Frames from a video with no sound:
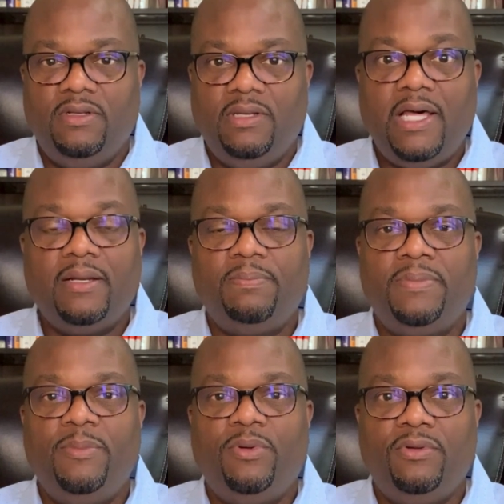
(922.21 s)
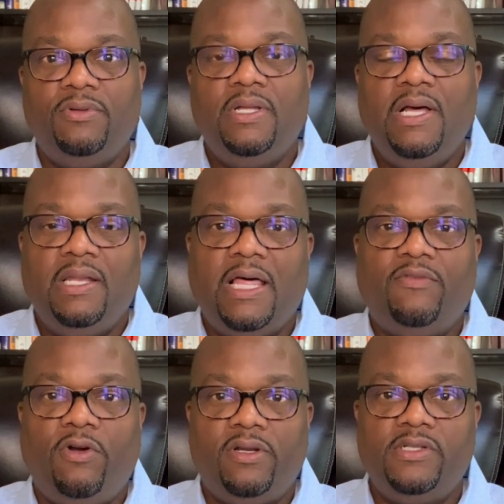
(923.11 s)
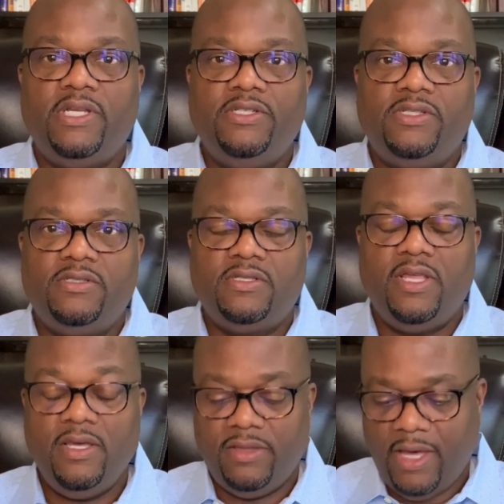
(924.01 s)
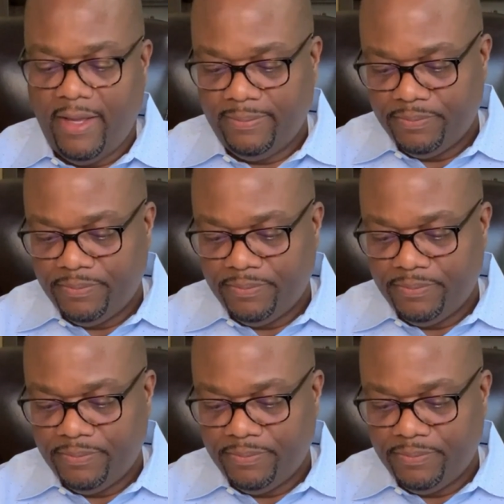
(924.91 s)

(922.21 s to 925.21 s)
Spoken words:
A lot of organizations think that.